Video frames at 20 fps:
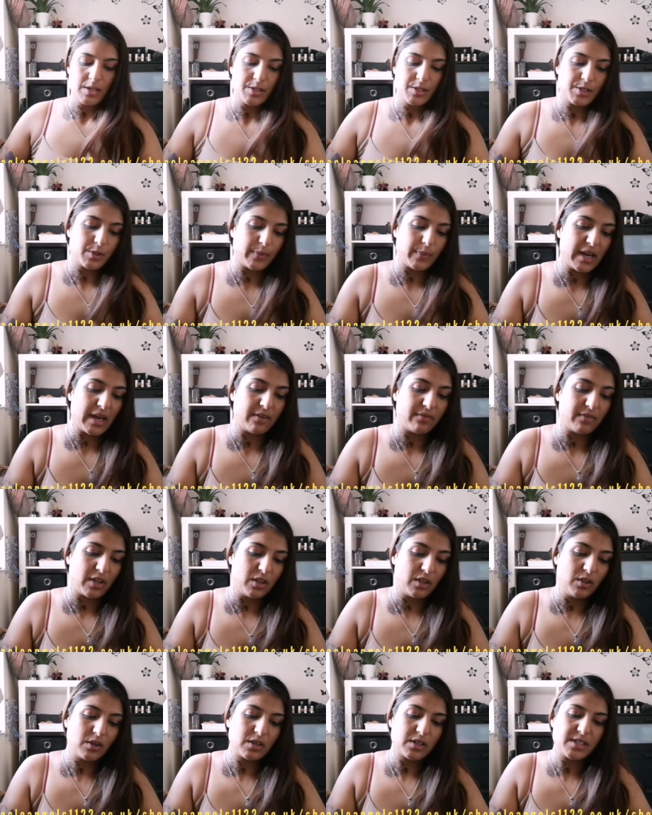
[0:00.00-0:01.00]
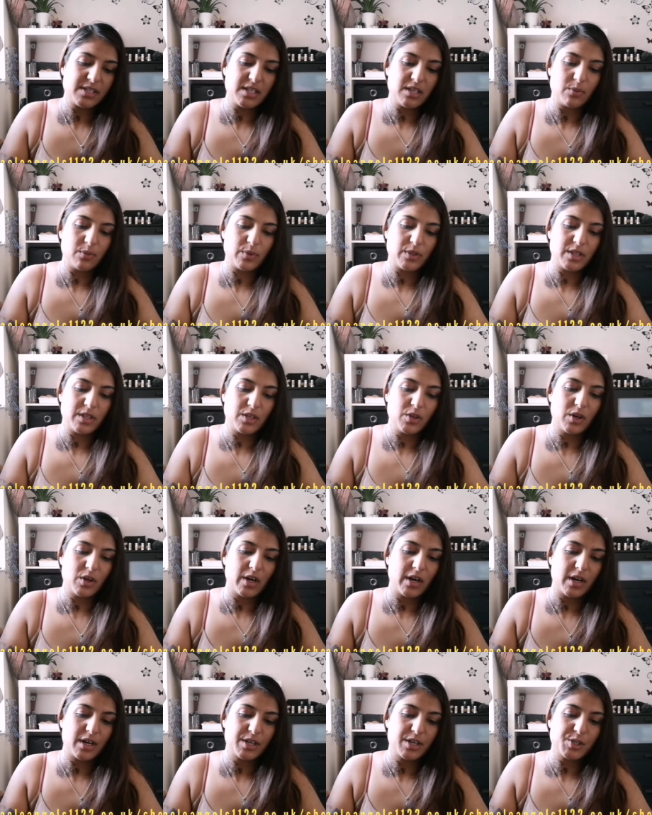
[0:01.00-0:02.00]
So we have, look deep within your
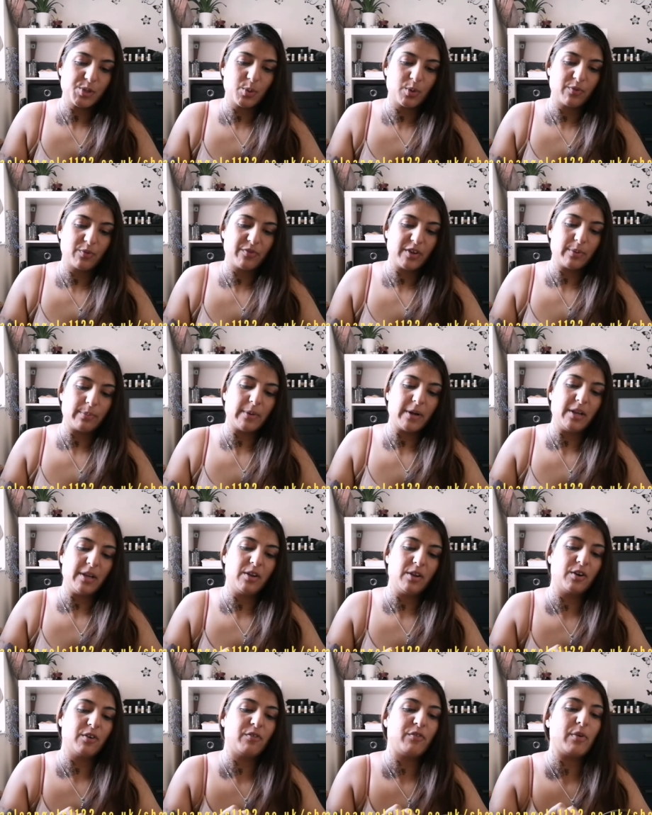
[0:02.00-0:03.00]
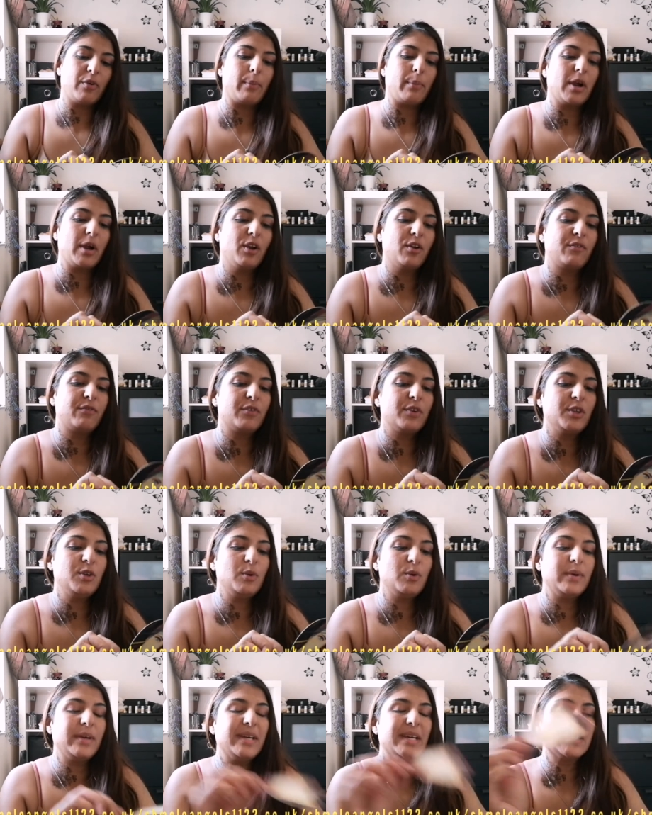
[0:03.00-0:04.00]
heart. You will feel my love. My love for
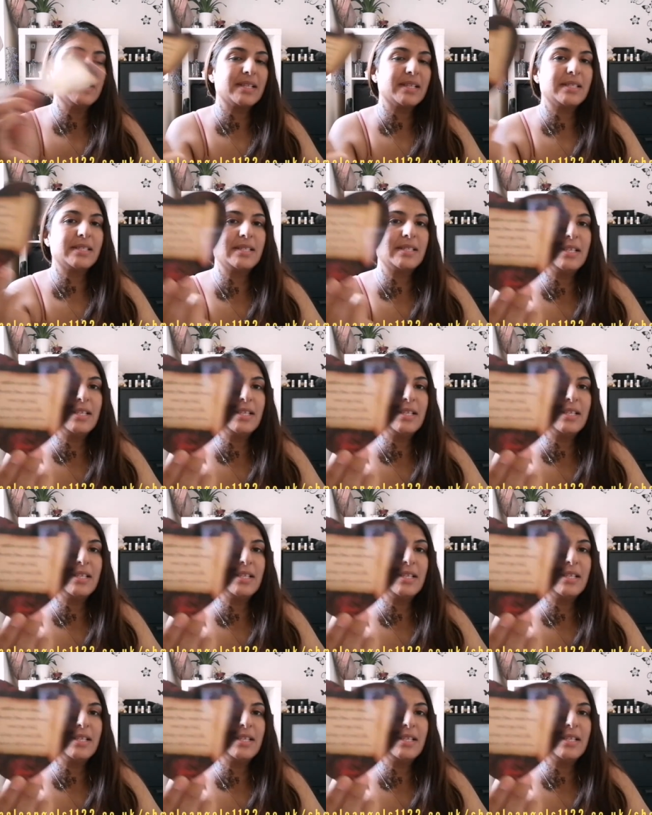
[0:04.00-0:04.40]
you is as